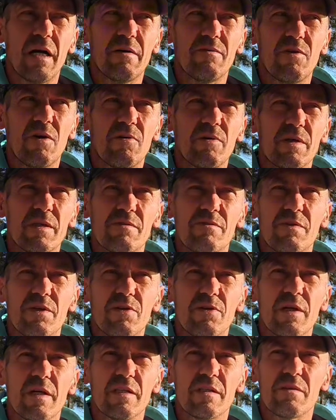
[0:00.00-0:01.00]
always
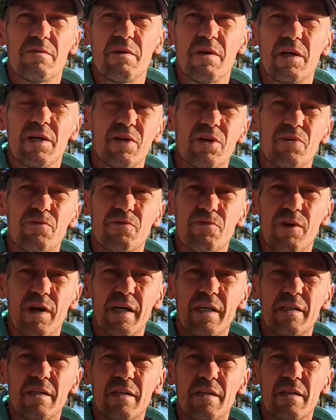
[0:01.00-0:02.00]
viewed as a very good
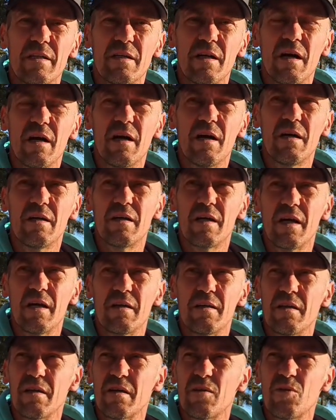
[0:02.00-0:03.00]
friend, that I
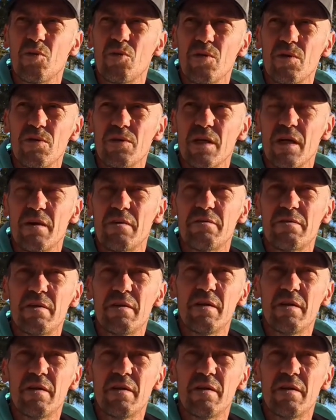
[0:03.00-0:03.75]
think the world of.